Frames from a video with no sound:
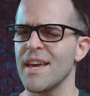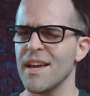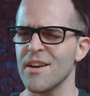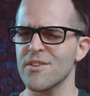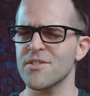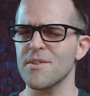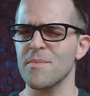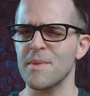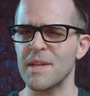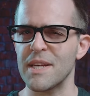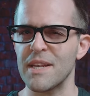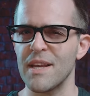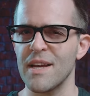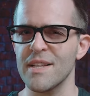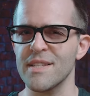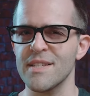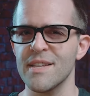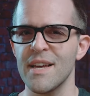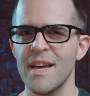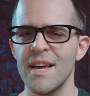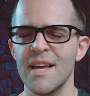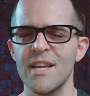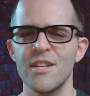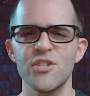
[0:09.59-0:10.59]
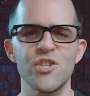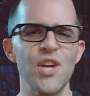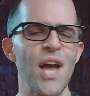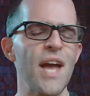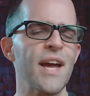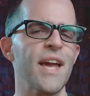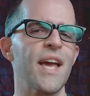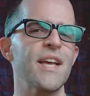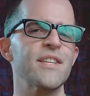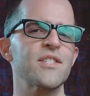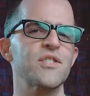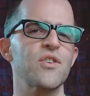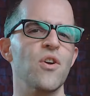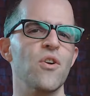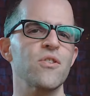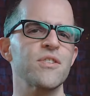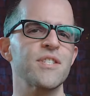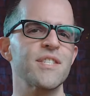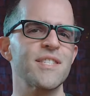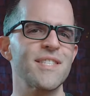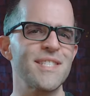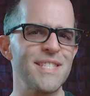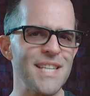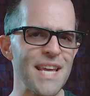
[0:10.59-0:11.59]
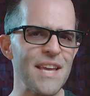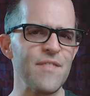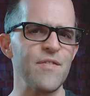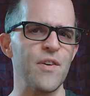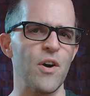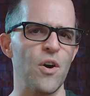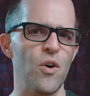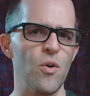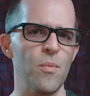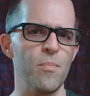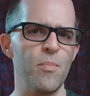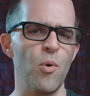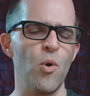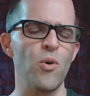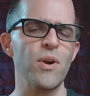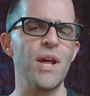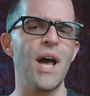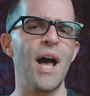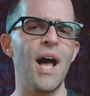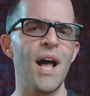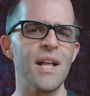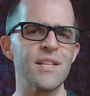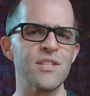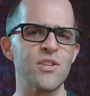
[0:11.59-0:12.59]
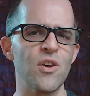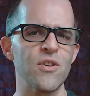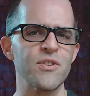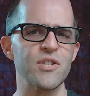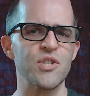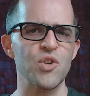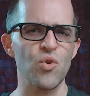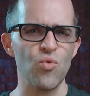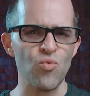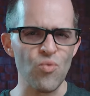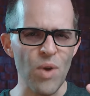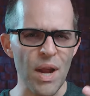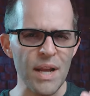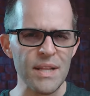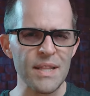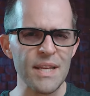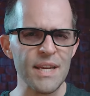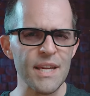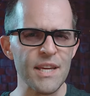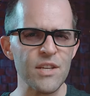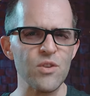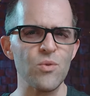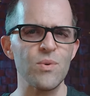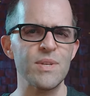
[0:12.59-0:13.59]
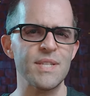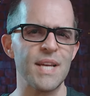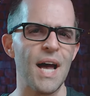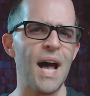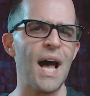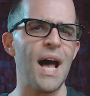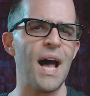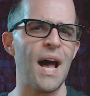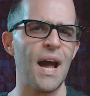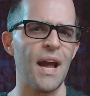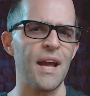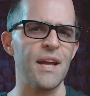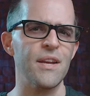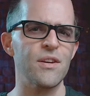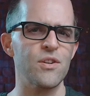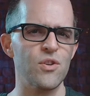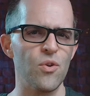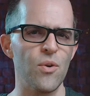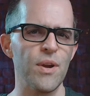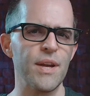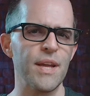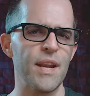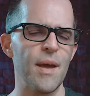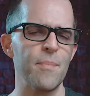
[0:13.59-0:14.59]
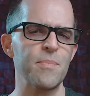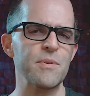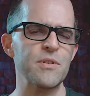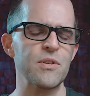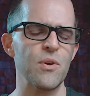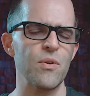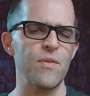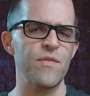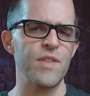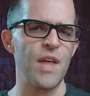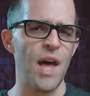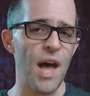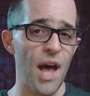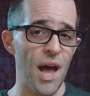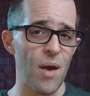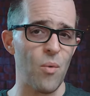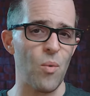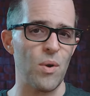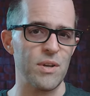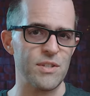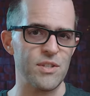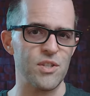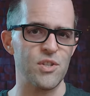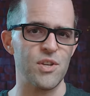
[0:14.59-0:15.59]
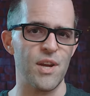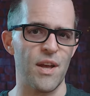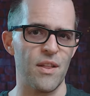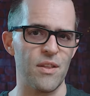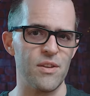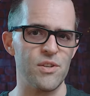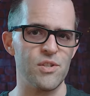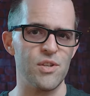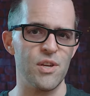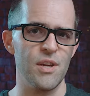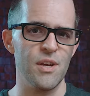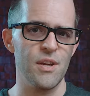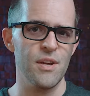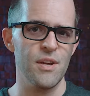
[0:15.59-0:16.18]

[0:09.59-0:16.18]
Here's something nuts. Jackass star Steve-O poured hot sauce directly into his eye during an episode of the Hot Ones Challenge.